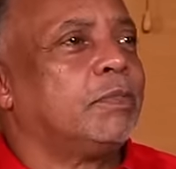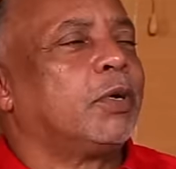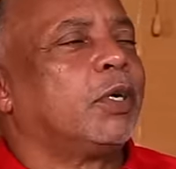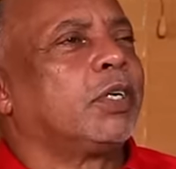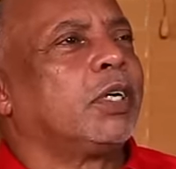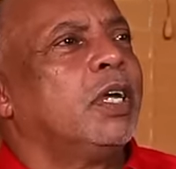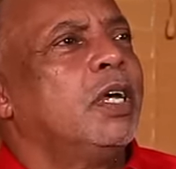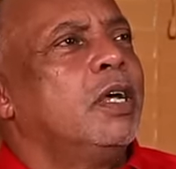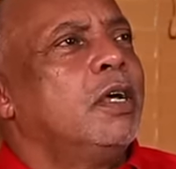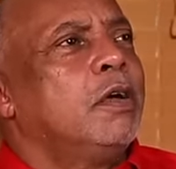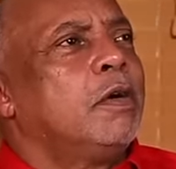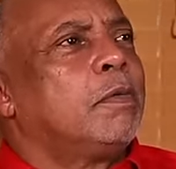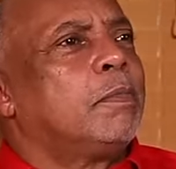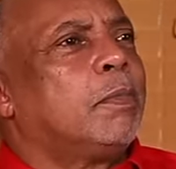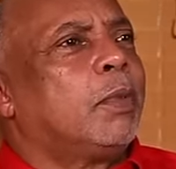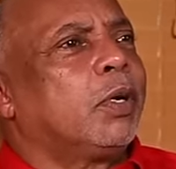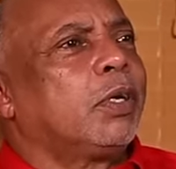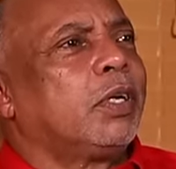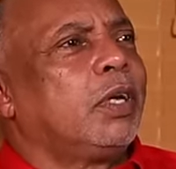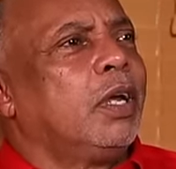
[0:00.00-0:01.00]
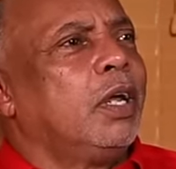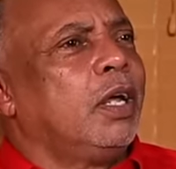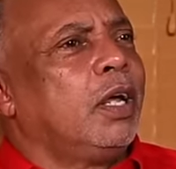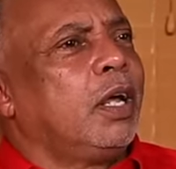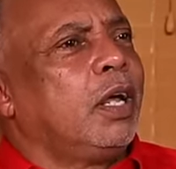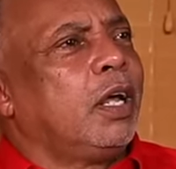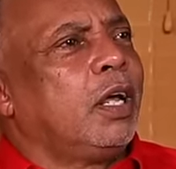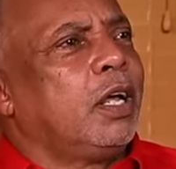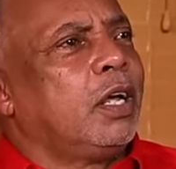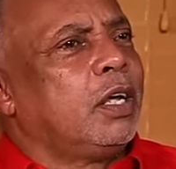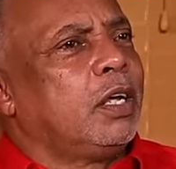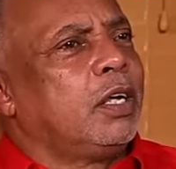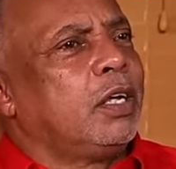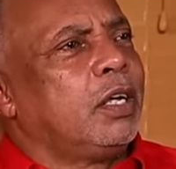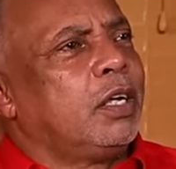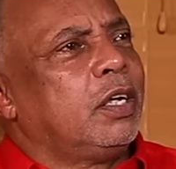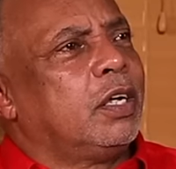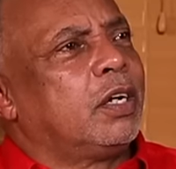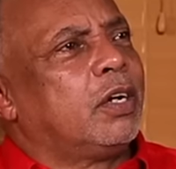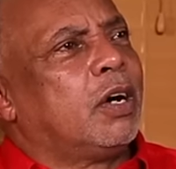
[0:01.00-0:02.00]
But,
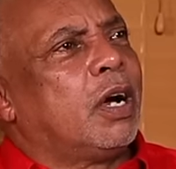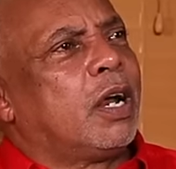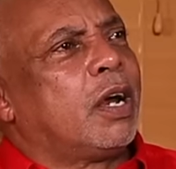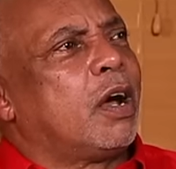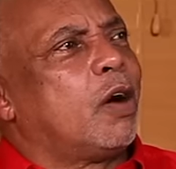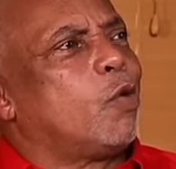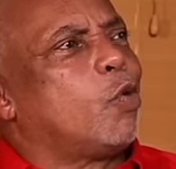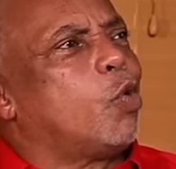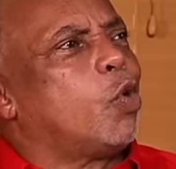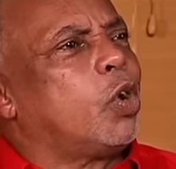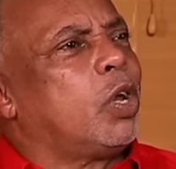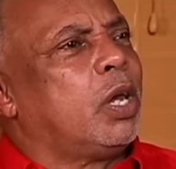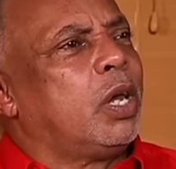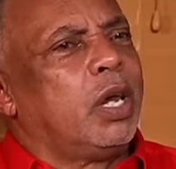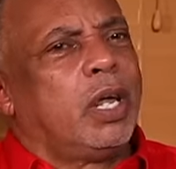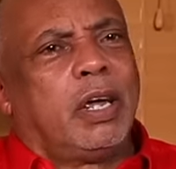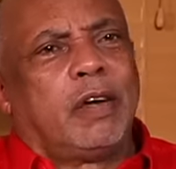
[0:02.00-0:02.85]
you know, and a whole,